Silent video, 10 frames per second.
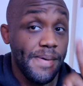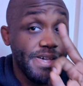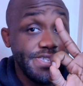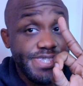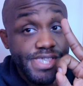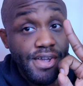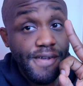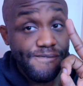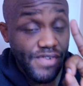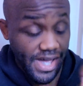But his
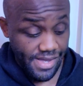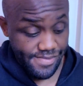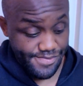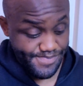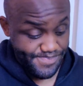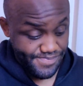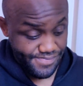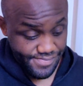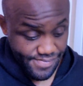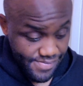third fight
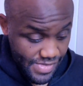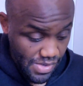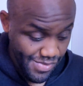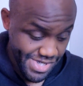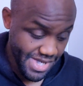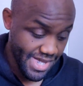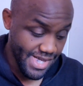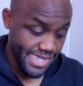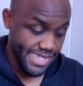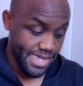was
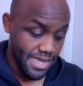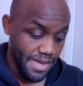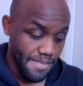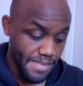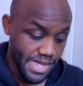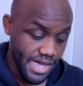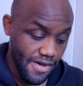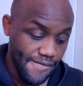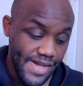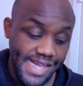against
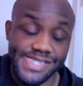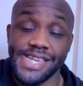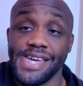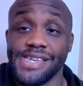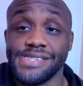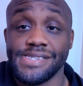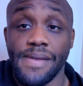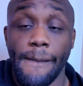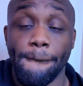Miguel Vasquez.